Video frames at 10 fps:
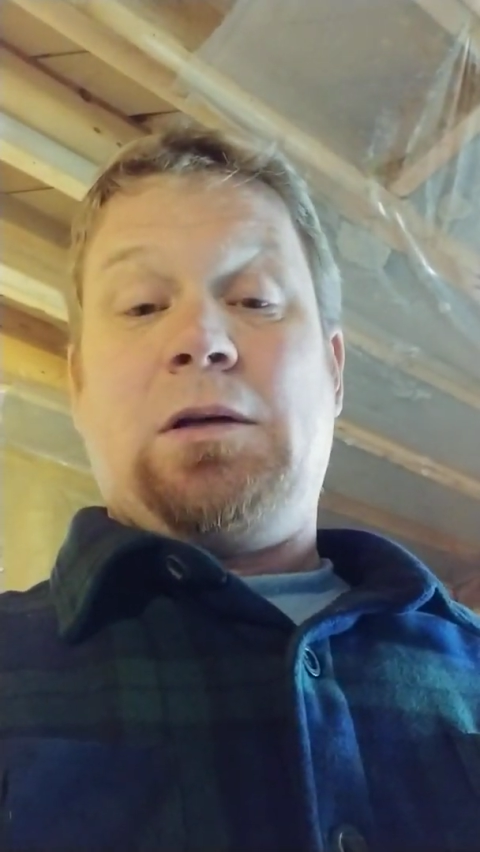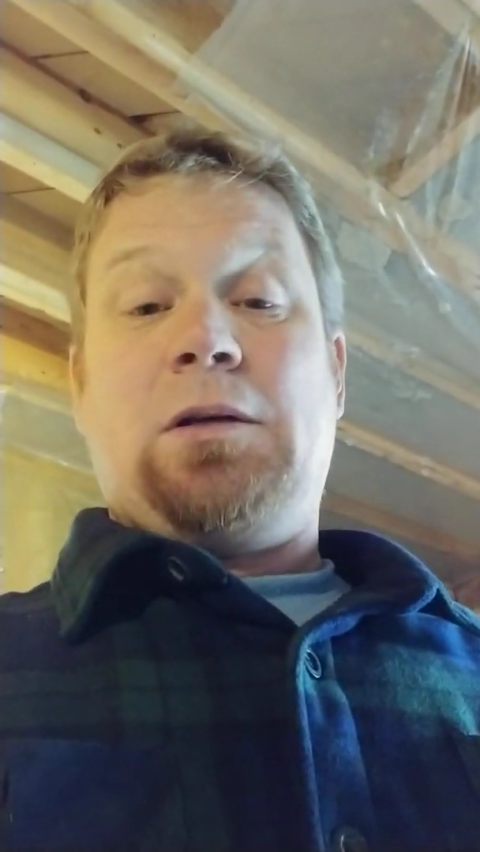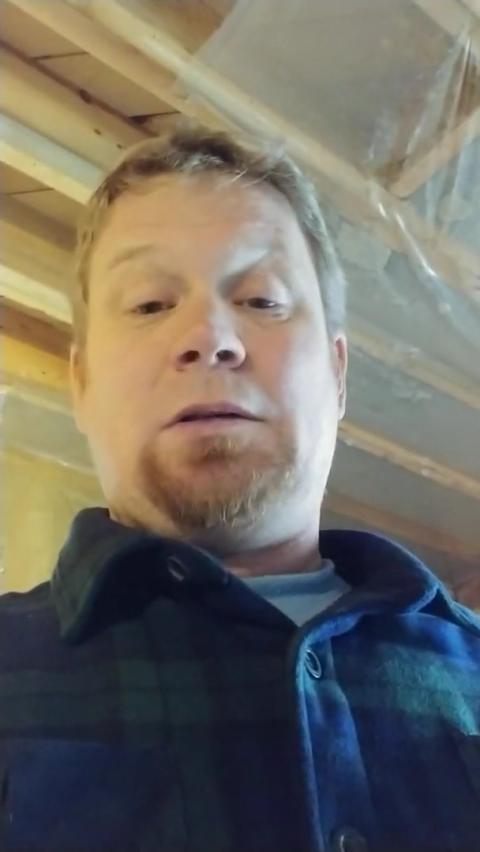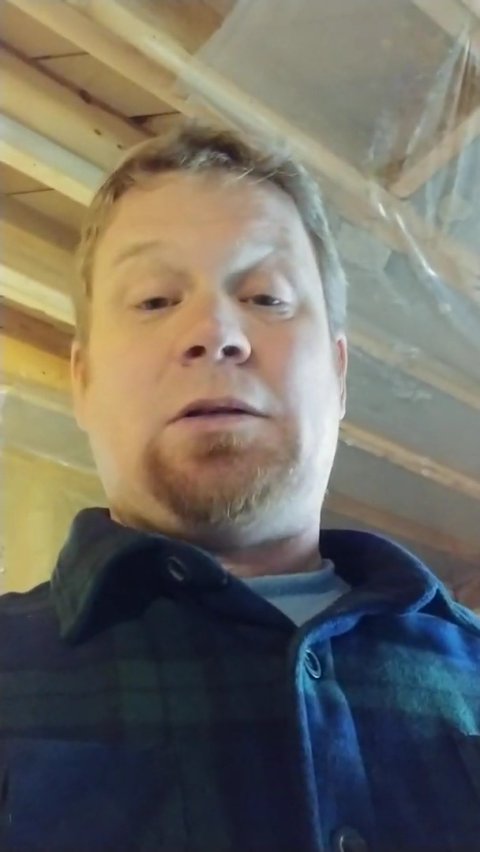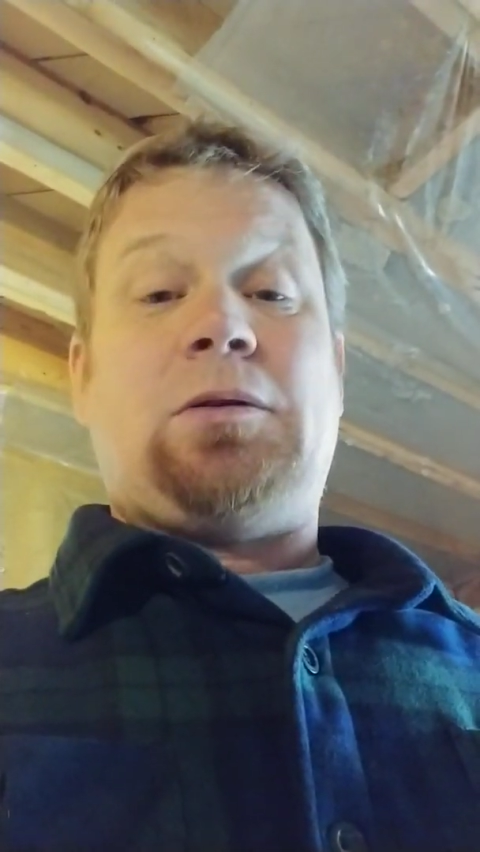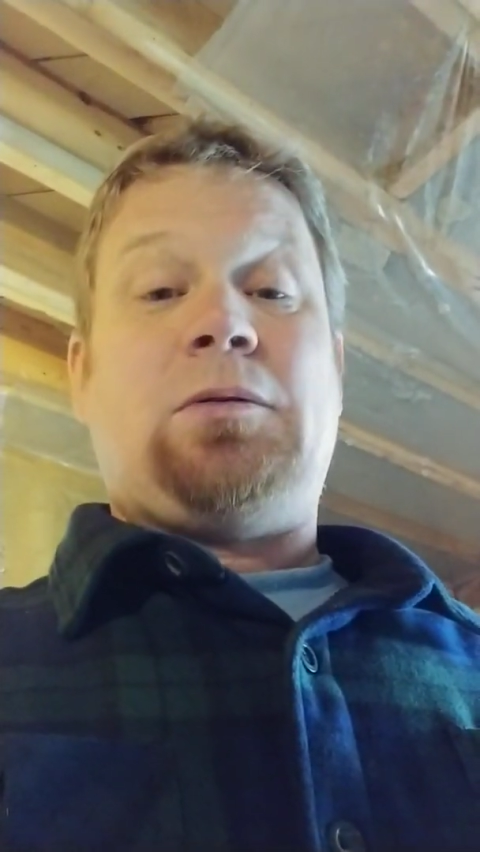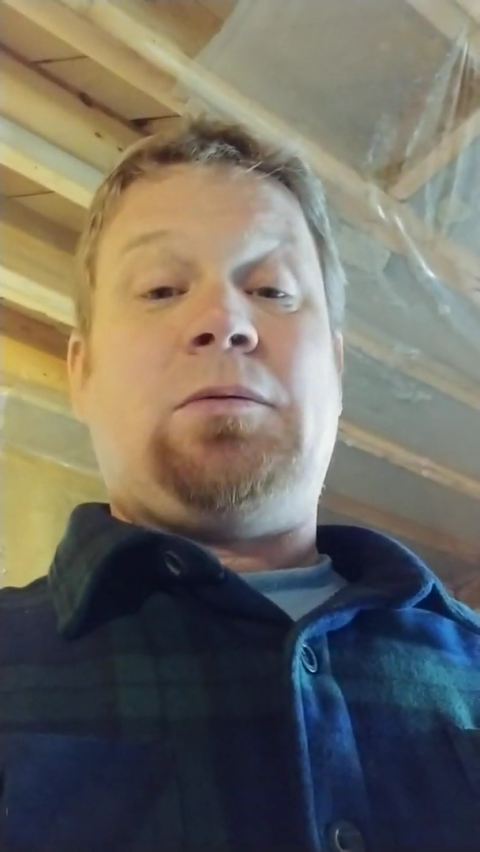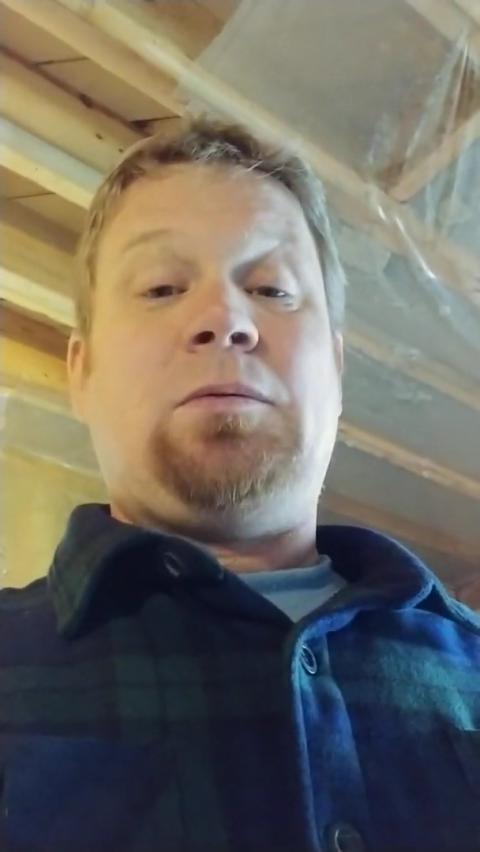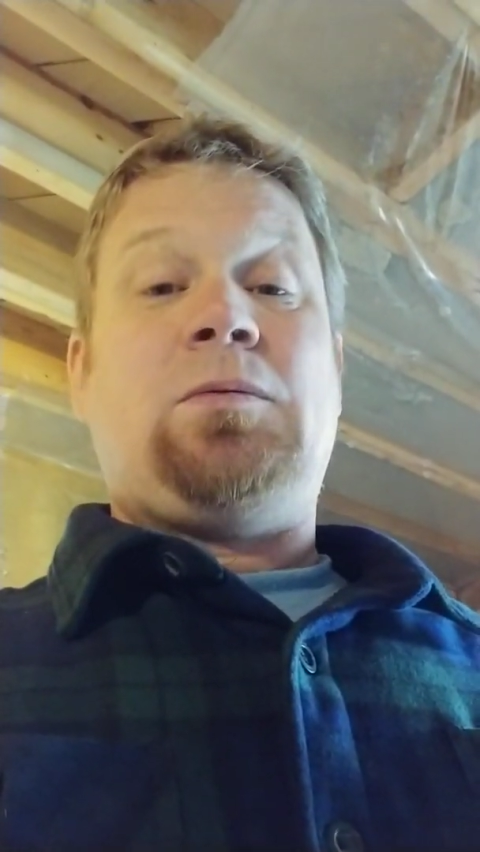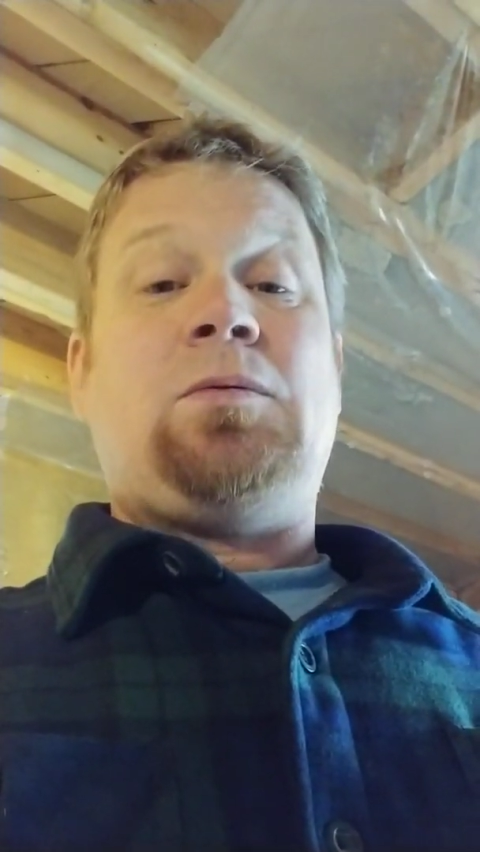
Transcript: So